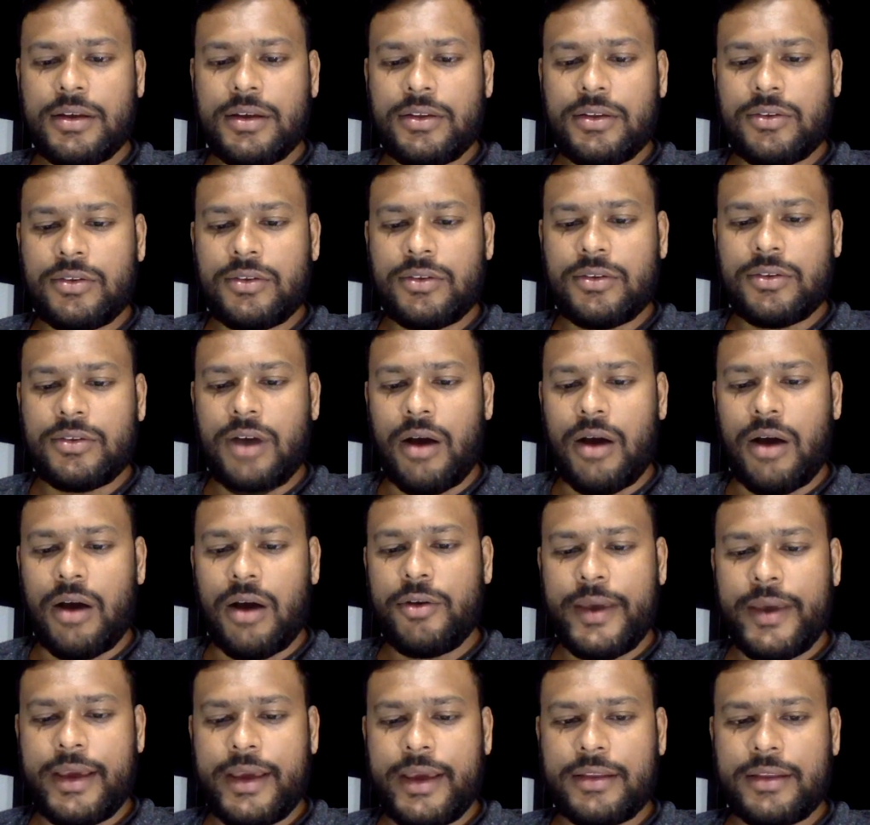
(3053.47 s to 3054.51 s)
So how do you
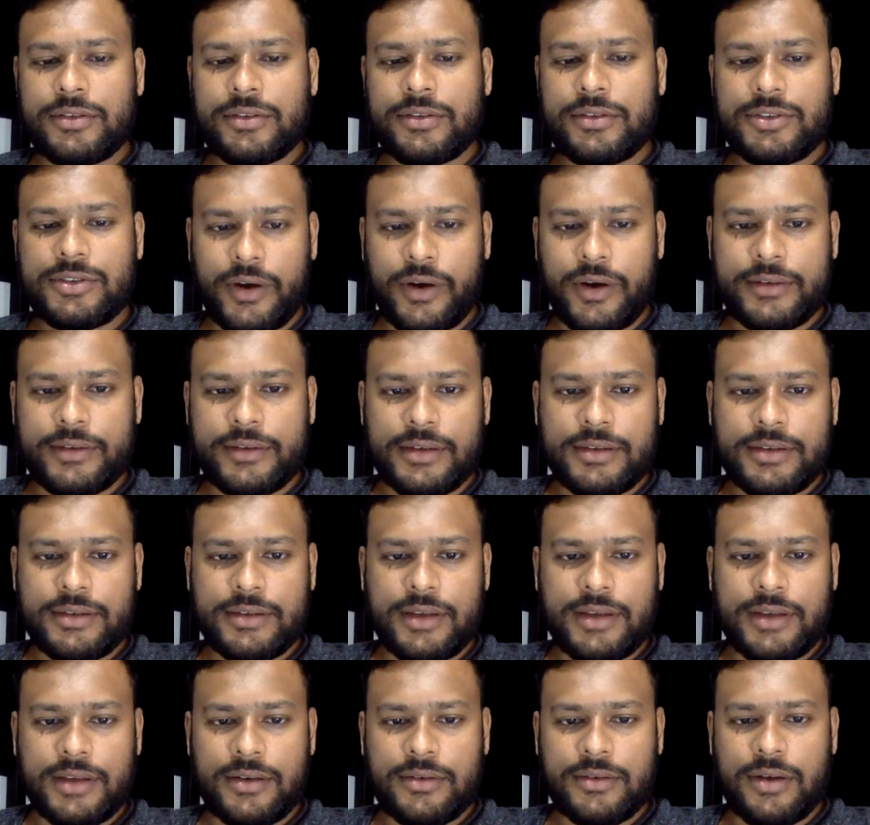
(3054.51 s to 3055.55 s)
make those choices
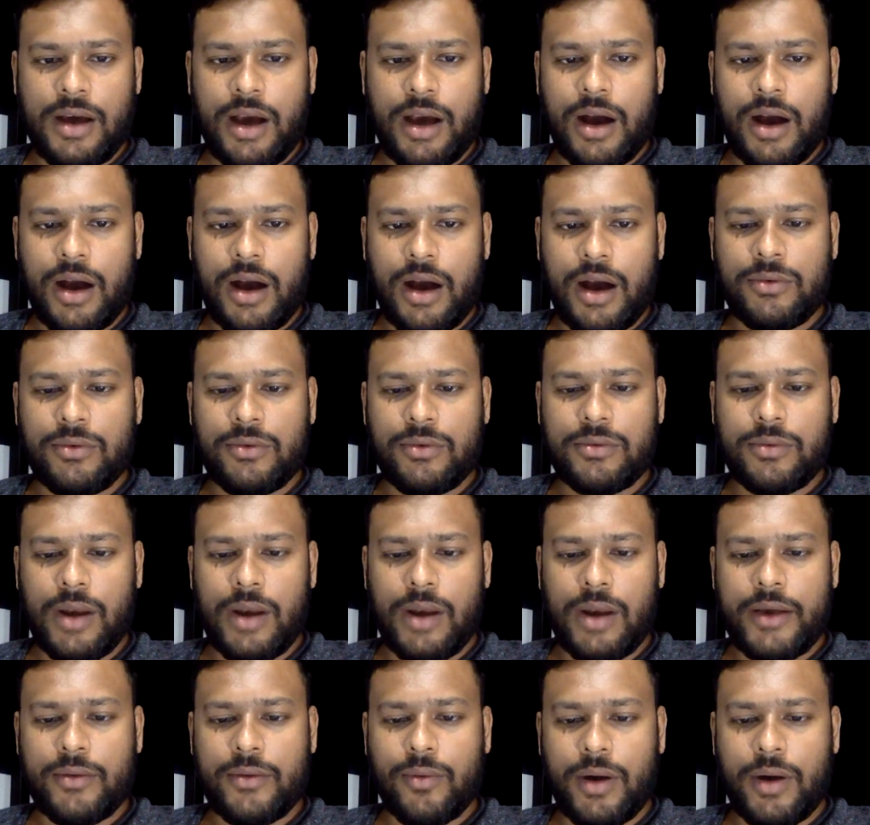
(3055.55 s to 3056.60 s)
and how,
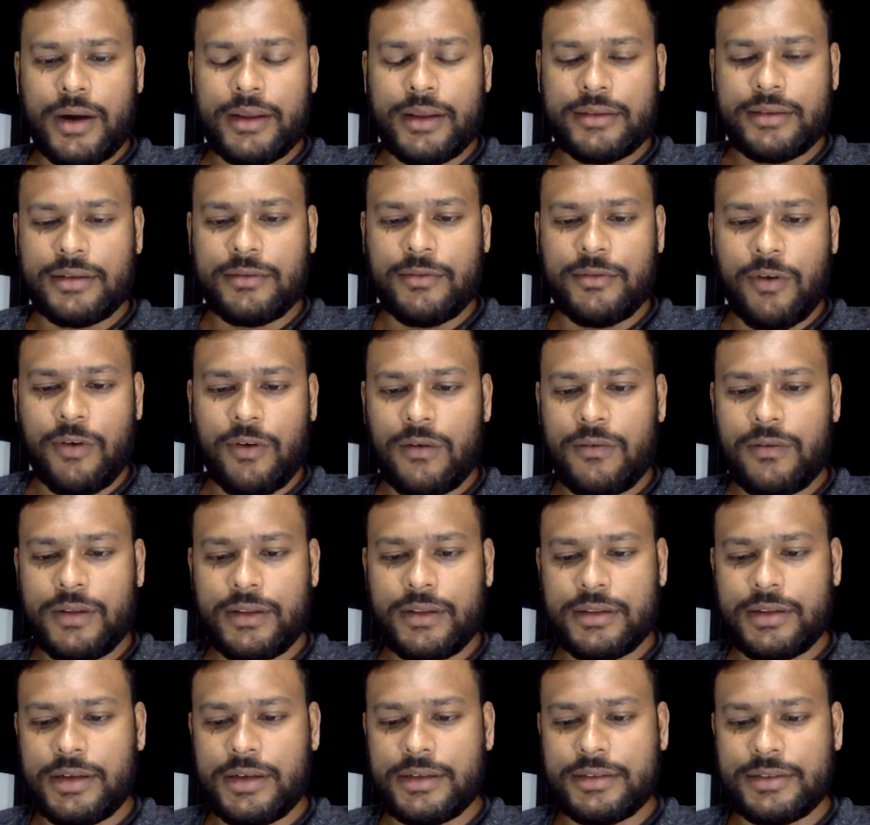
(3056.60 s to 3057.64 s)
like, what is involved in
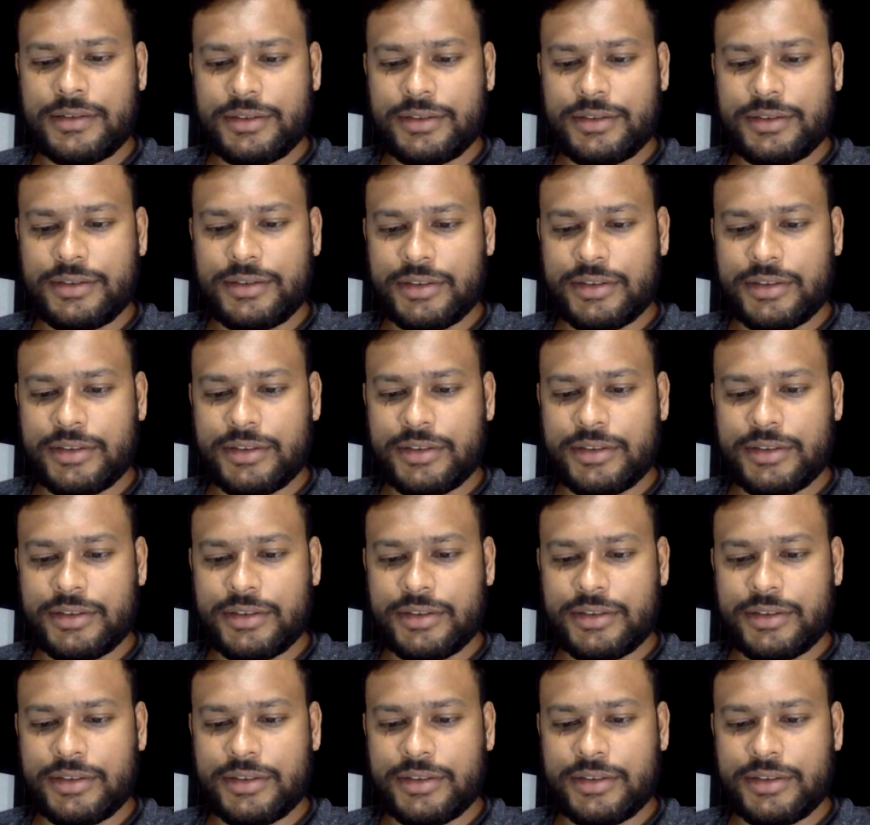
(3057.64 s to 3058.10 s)
the decision making